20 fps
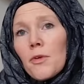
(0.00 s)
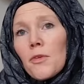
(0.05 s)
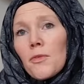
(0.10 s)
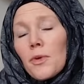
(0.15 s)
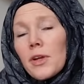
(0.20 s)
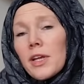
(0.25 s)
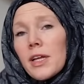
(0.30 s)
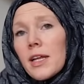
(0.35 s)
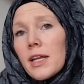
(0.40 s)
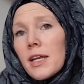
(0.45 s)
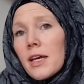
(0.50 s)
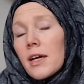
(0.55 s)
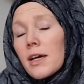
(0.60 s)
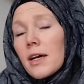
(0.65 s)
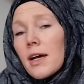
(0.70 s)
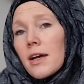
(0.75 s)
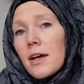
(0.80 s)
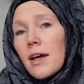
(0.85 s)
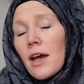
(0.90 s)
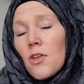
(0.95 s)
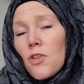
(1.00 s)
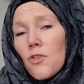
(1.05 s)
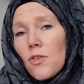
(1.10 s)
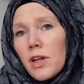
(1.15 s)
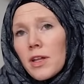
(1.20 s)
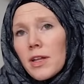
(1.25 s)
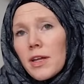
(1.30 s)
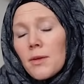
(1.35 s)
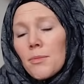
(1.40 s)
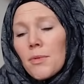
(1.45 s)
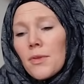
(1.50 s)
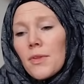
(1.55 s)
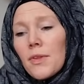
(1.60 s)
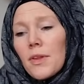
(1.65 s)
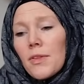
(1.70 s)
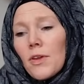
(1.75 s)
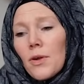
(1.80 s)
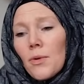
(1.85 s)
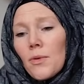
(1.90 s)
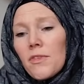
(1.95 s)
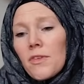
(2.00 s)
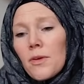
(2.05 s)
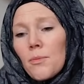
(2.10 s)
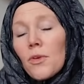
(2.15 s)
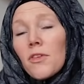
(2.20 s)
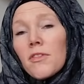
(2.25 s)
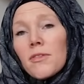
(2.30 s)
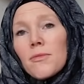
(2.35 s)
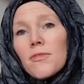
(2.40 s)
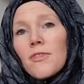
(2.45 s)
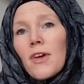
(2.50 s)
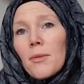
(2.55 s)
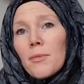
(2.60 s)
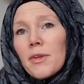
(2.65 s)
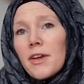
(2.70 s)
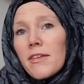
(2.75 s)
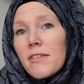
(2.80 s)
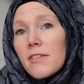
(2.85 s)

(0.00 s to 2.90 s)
I was working at a country club, and there was a Muslim family,